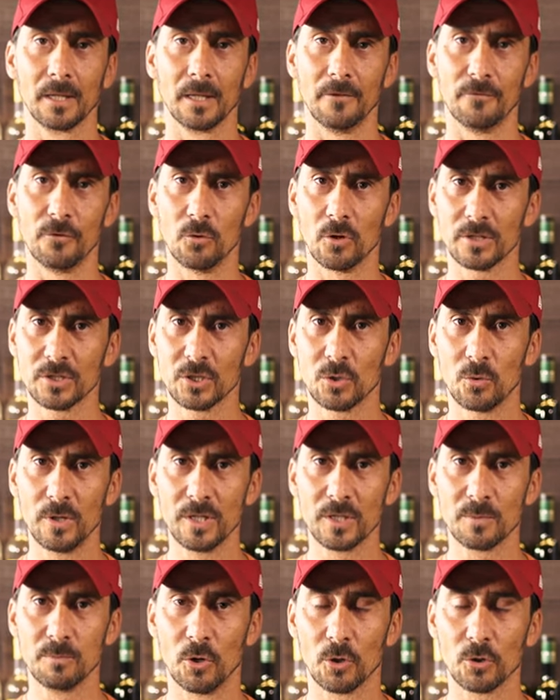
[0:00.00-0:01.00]
If you want to
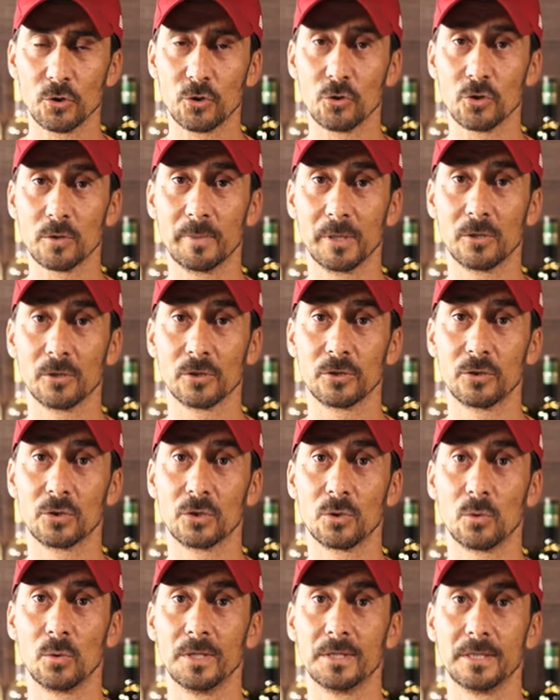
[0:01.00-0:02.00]
squeeze more juice because
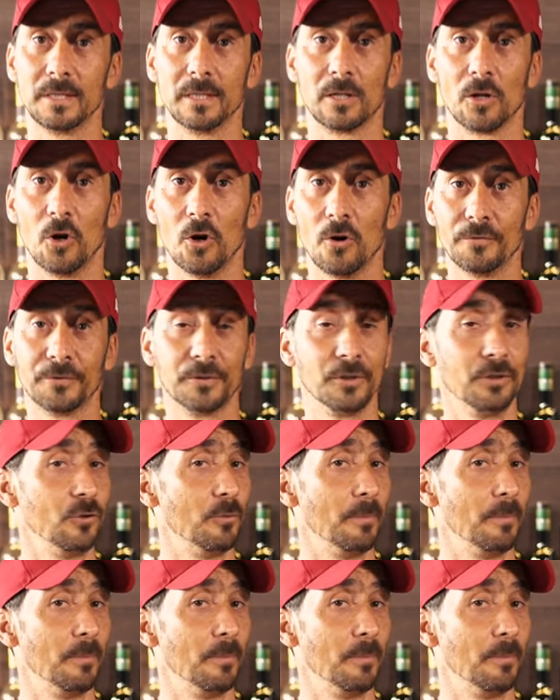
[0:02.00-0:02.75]
you're squeezing often,